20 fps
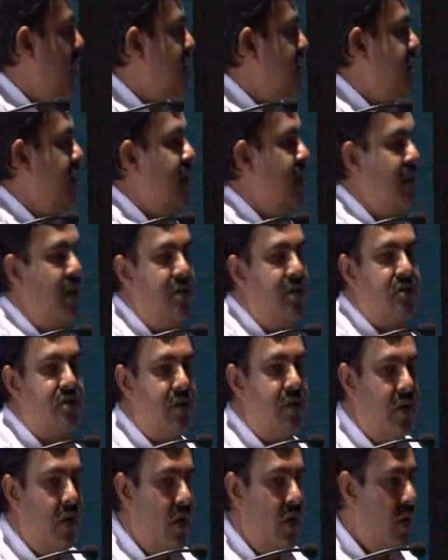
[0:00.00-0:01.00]
testing this,
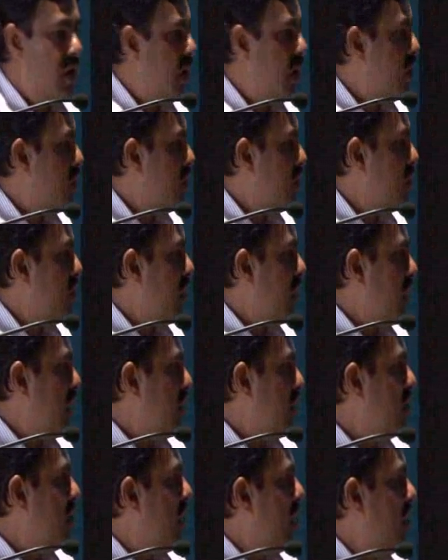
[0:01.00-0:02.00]
it was
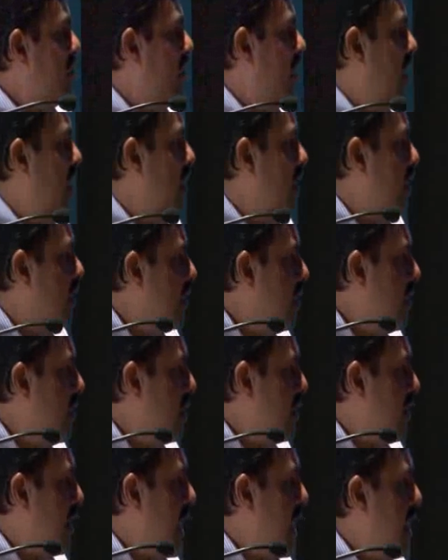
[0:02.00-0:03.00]
working very well
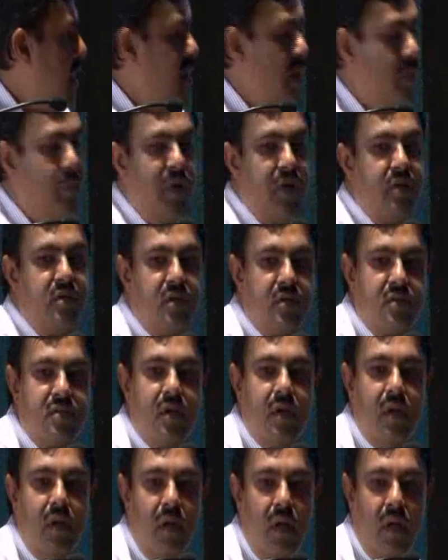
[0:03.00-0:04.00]
at higher temperatures.
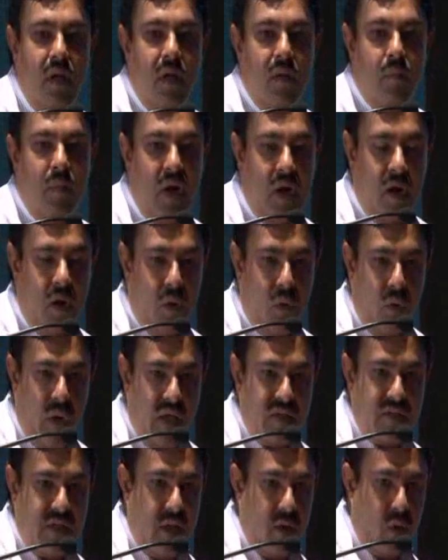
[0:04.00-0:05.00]
But
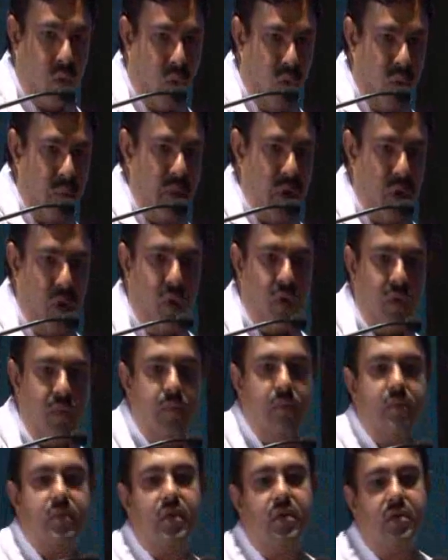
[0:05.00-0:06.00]
as I go
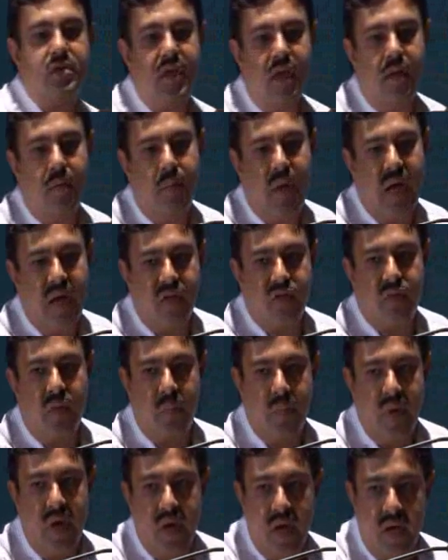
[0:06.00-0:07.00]
below, say, minus
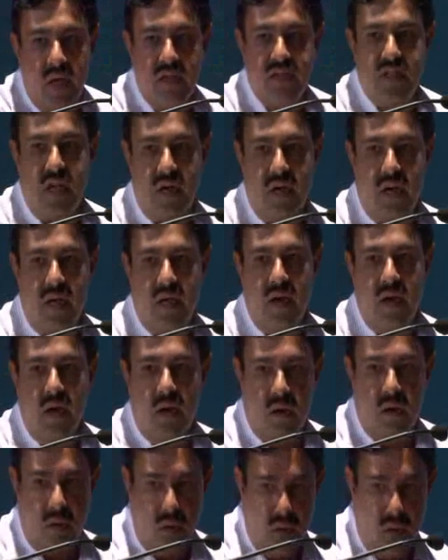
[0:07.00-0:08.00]
15 degrees
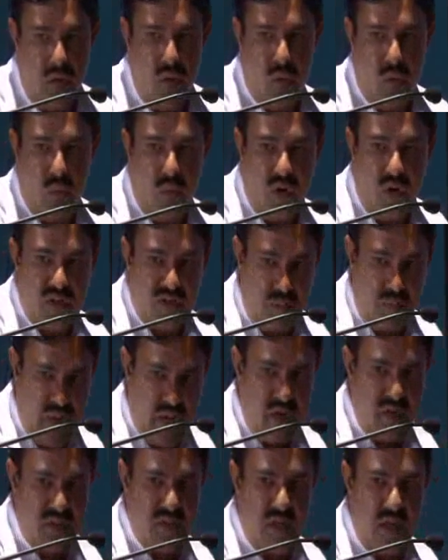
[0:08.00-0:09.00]
centigrade towards
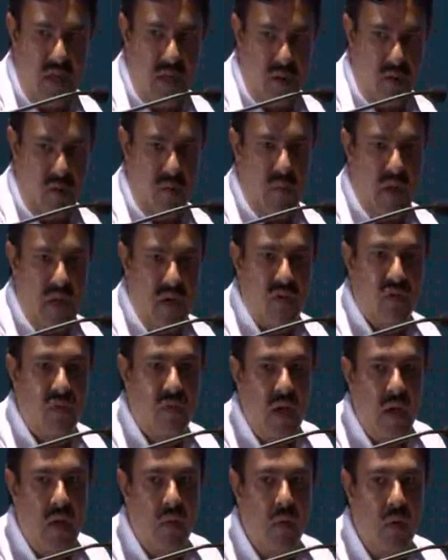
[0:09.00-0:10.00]
minus 10 or minus
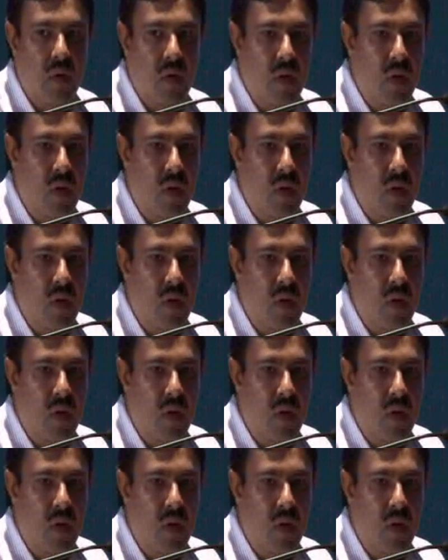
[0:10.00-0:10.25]
5,